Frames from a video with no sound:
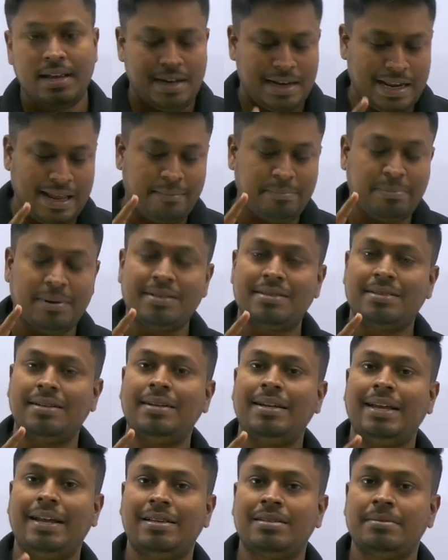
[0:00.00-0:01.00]
like
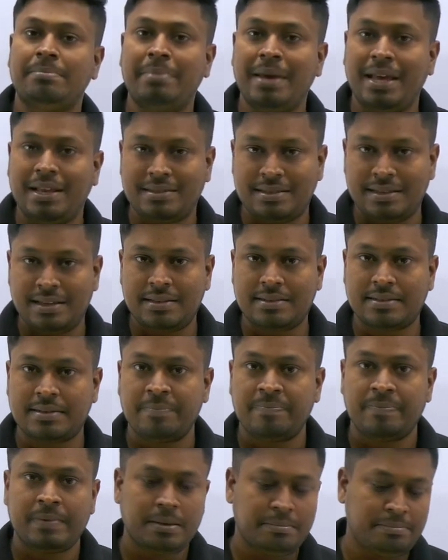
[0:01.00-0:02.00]
percentage
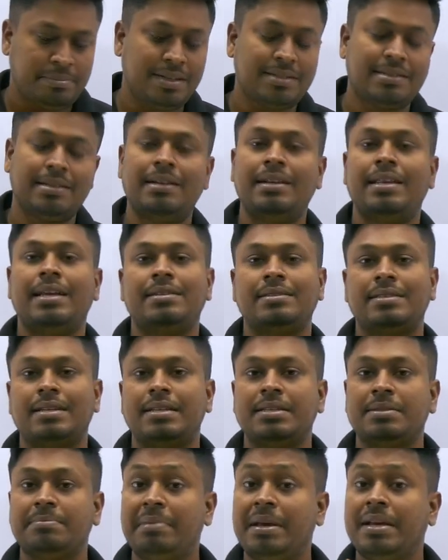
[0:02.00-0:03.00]
basics, percentage
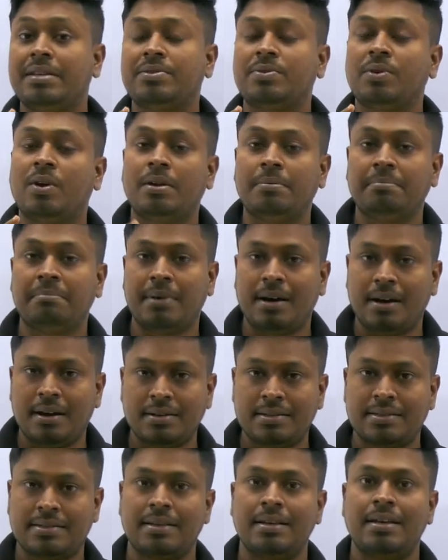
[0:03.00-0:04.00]
that is based on
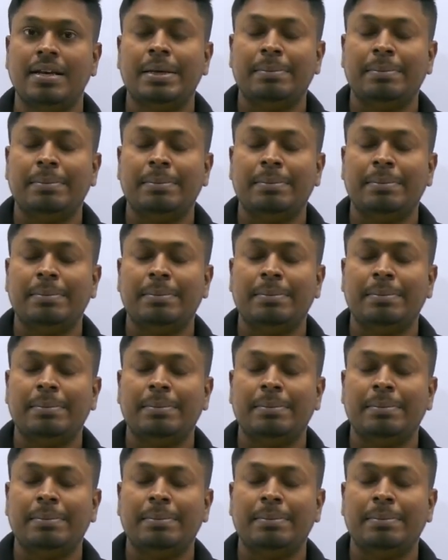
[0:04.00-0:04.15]
marks,